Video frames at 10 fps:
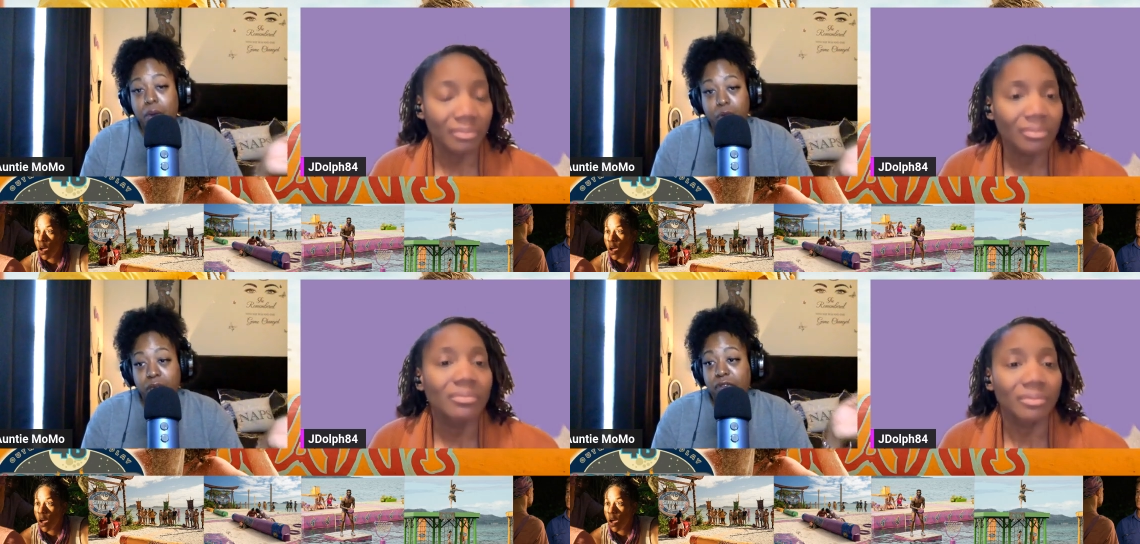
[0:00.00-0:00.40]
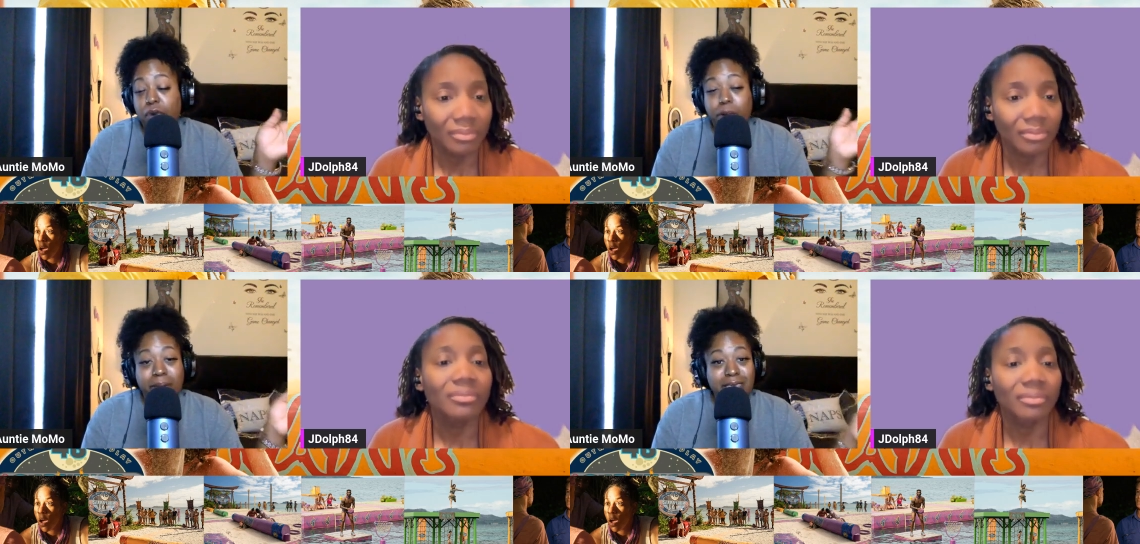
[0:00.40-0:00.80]
Speaker 1: rather for
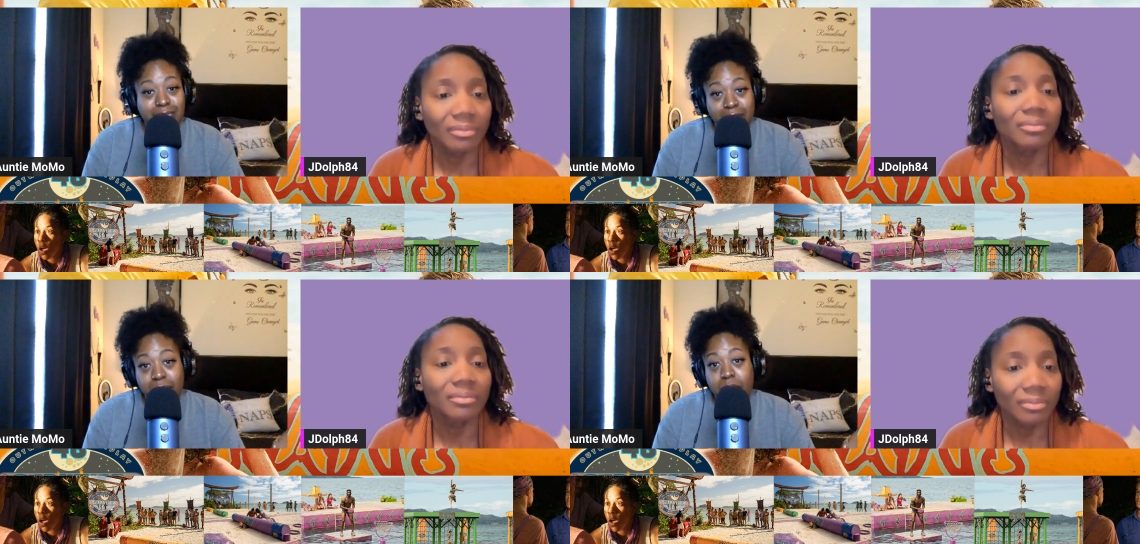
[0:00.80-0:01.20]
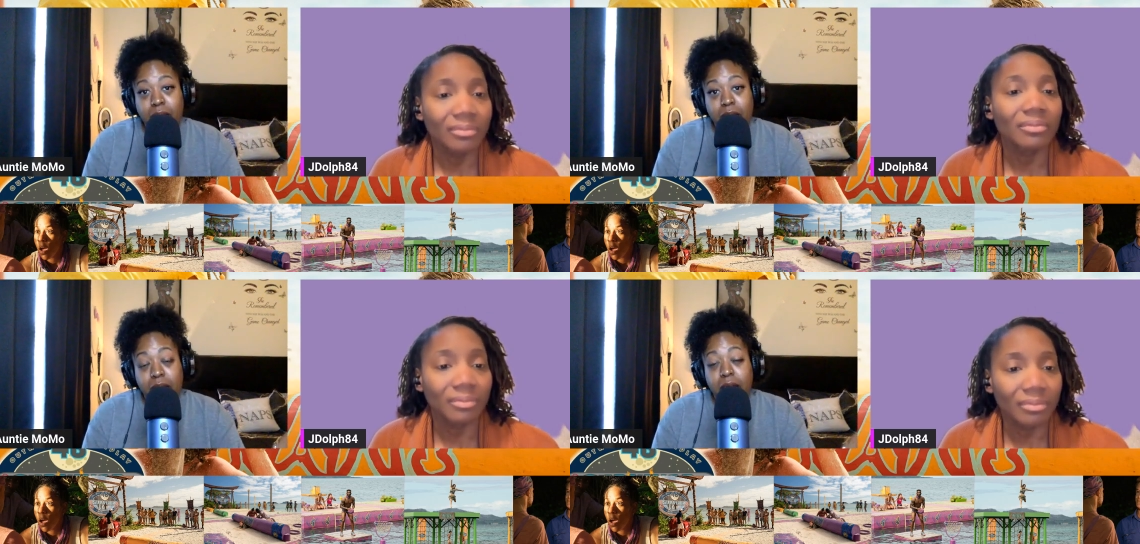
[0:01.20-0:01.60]
be Siga
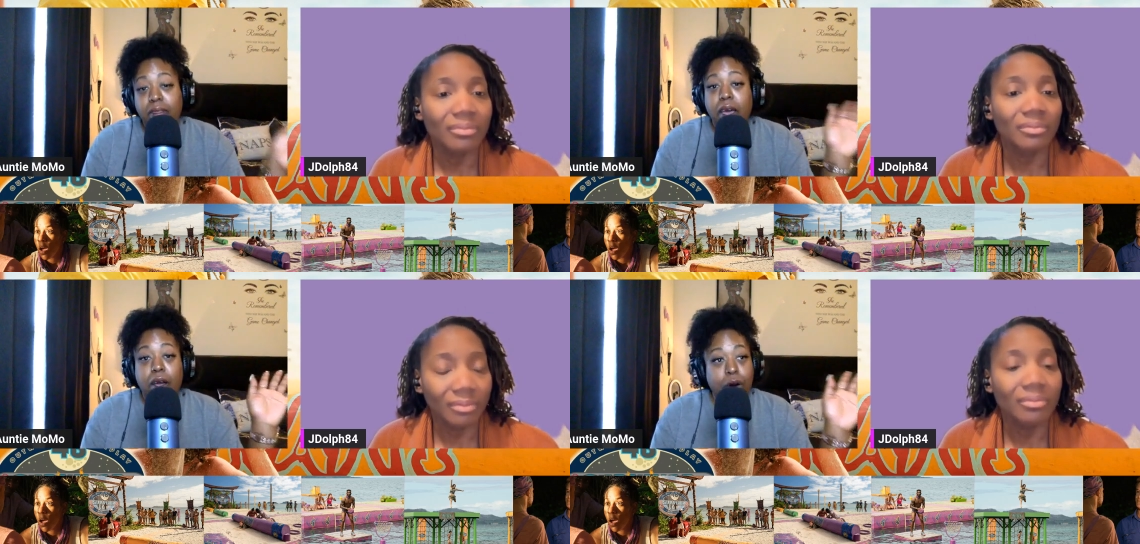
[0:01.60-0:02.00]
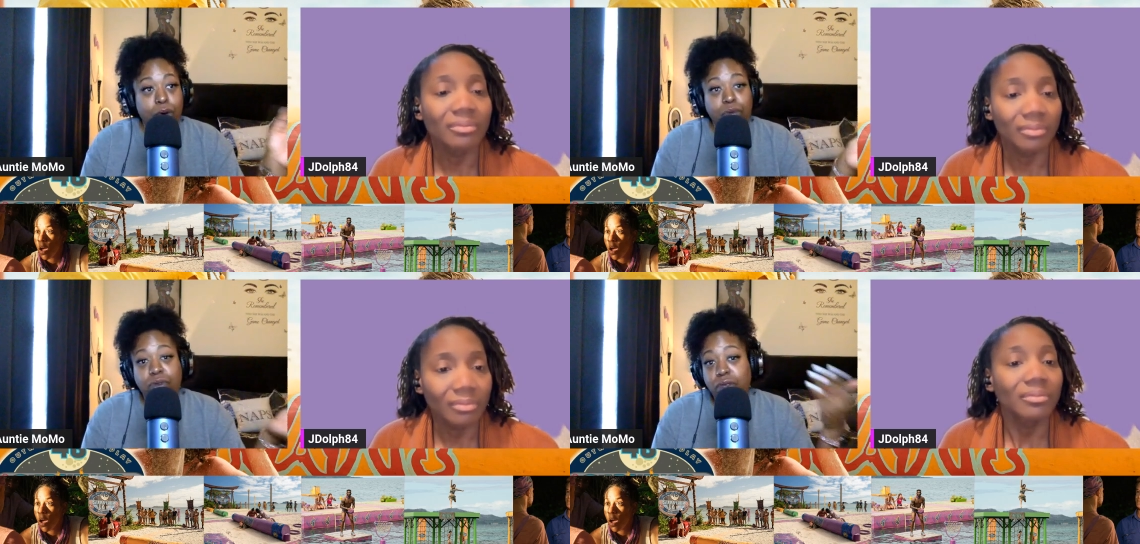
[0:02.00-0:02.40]
that
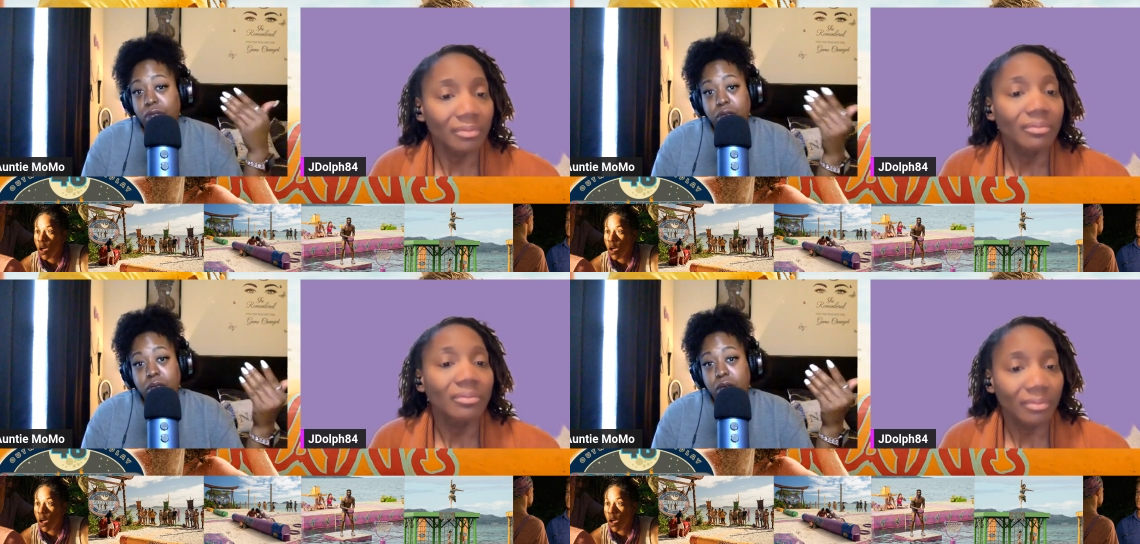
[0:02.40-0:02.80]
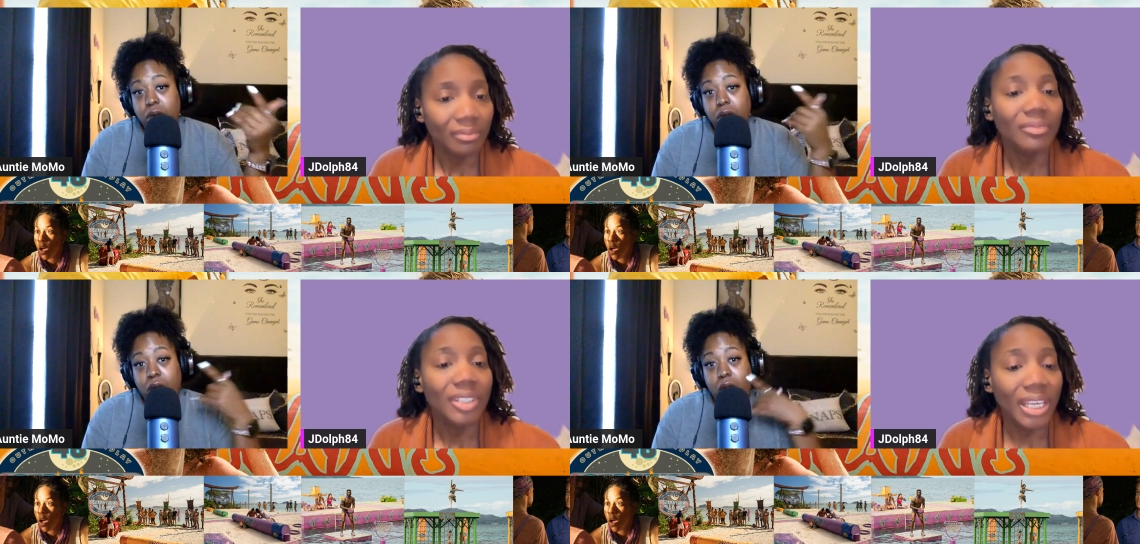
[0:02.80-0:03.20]
goes.
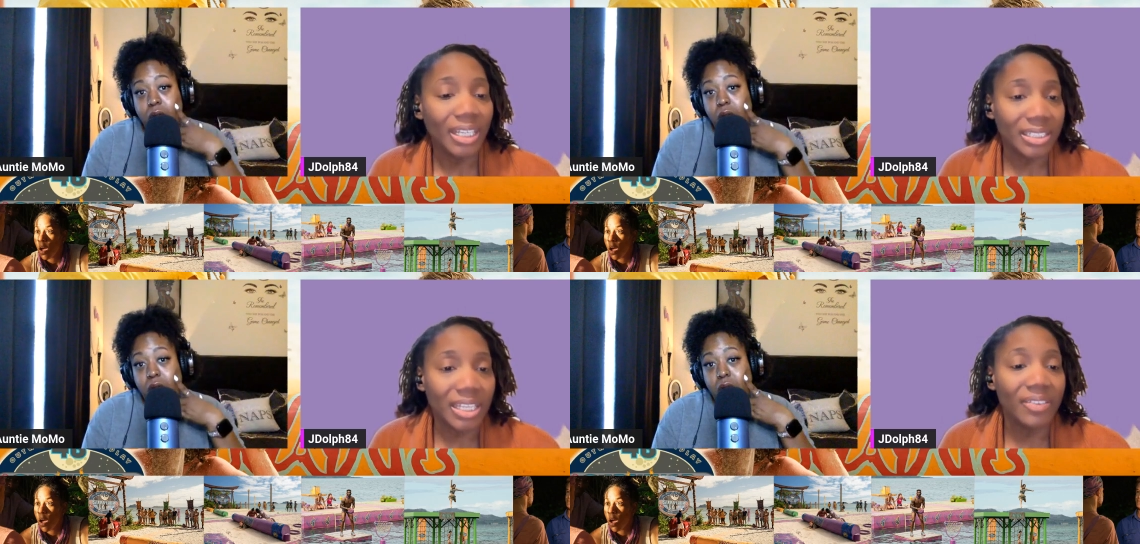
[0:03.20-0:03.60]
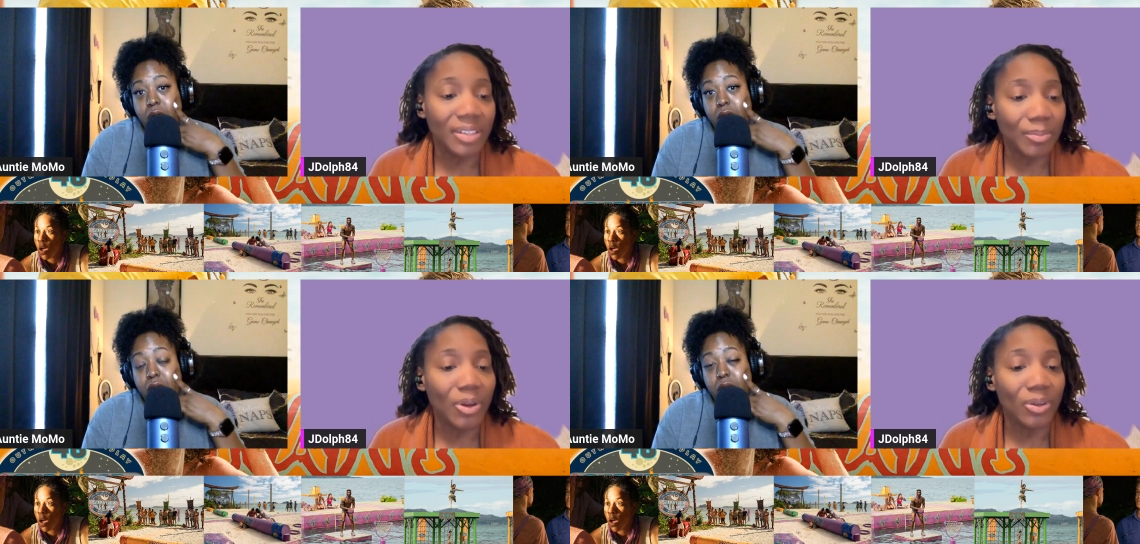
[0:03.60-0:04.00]
Speaker 2: Yeah, because they have
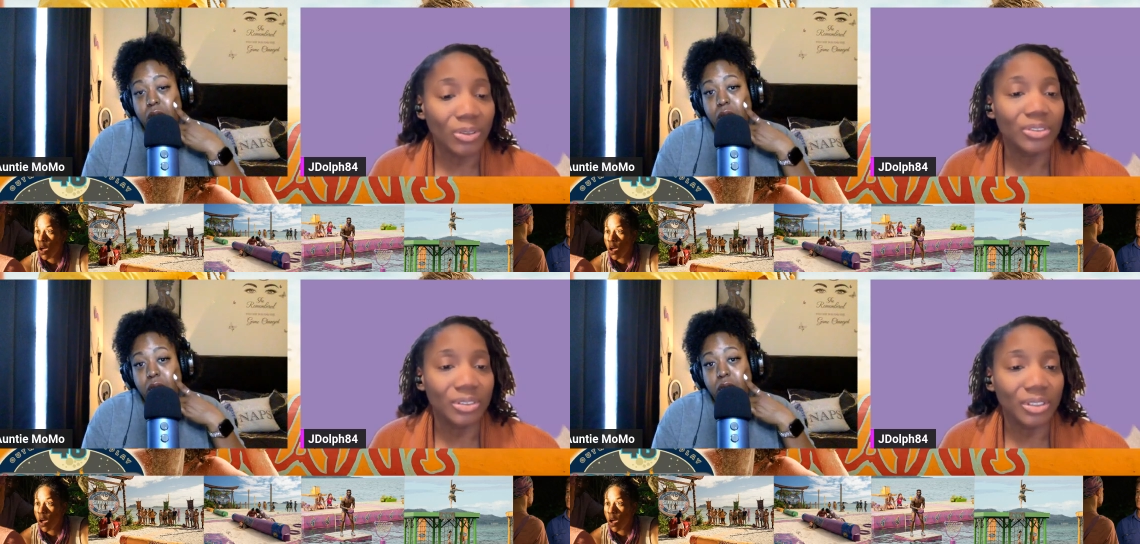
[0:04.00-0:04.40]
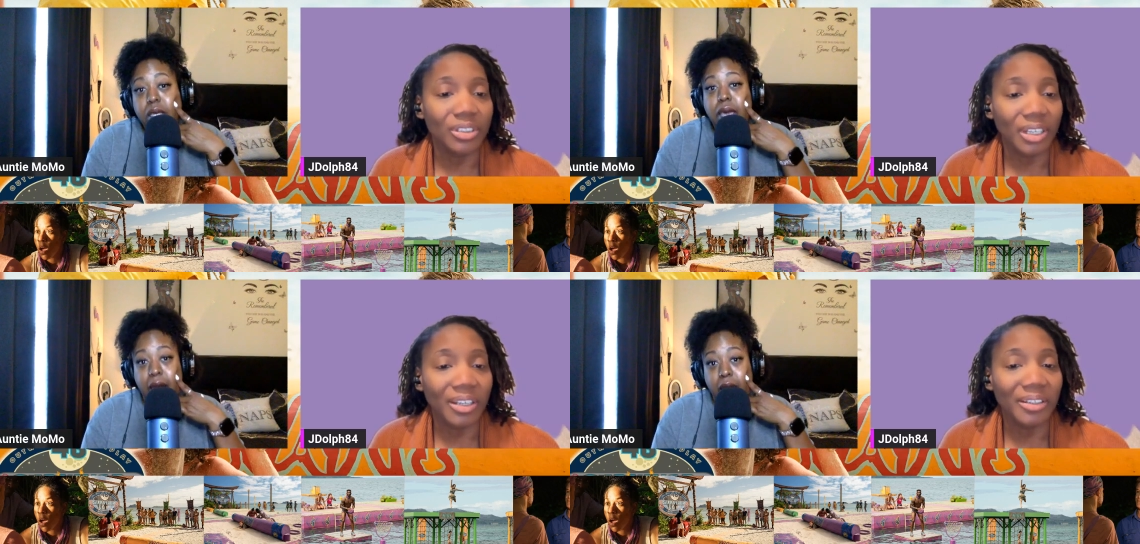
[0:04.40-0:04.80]
the most.
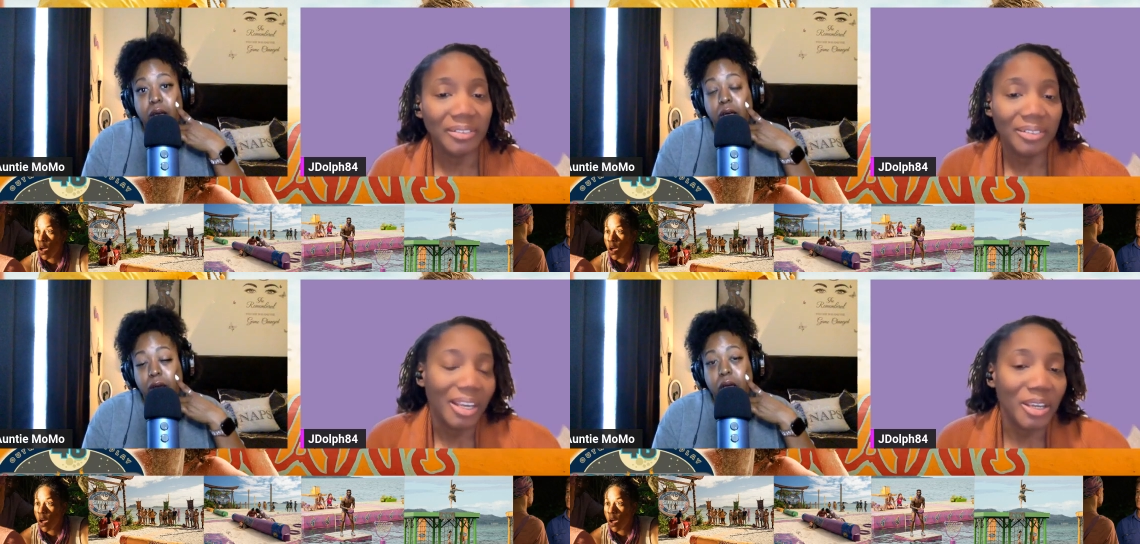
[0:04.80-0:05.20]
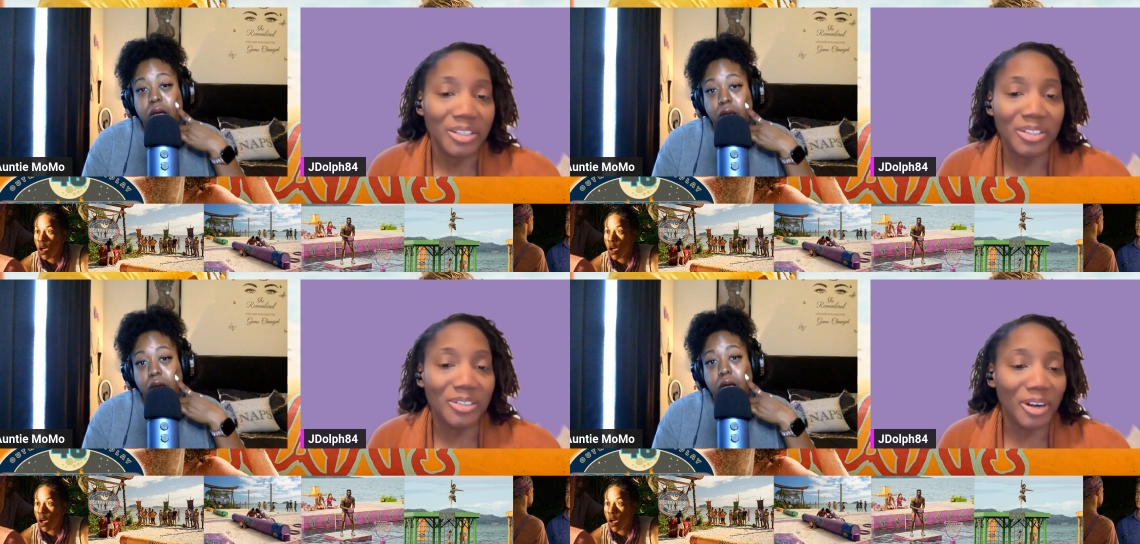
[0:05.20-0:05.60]
Yeah. And
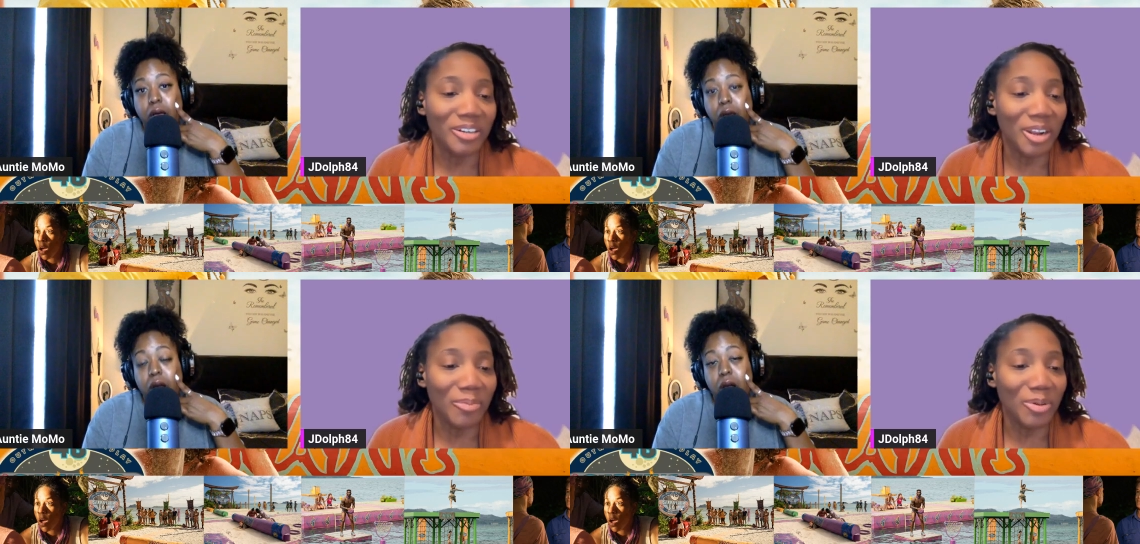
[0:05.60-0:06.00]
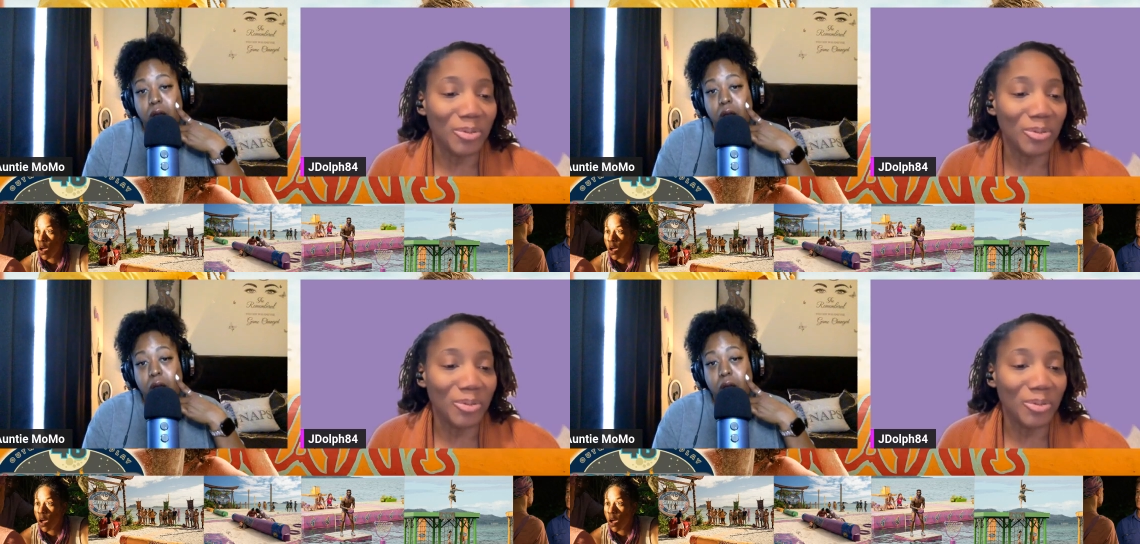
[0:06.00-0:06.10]
you are number